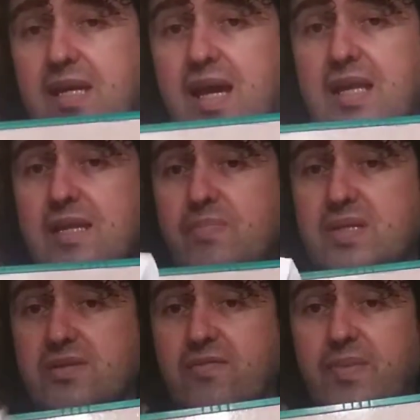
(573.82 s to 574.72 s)
any
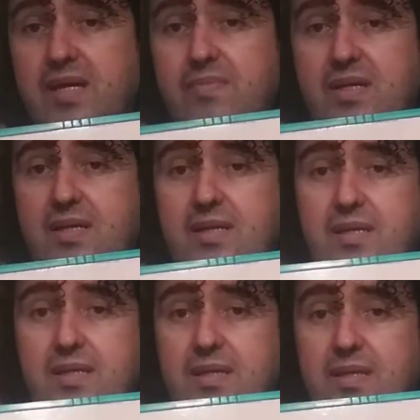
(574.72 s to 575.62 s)
piece of paper.
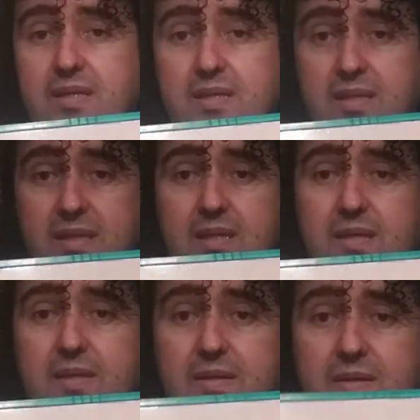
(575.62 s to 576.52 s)

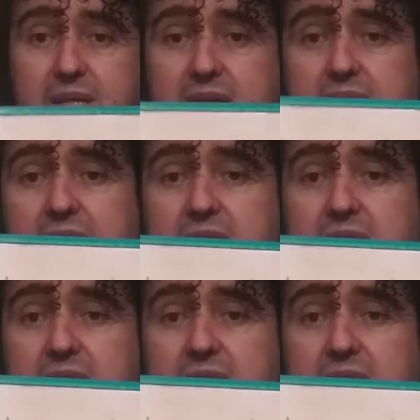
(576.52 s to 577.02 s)
Okay?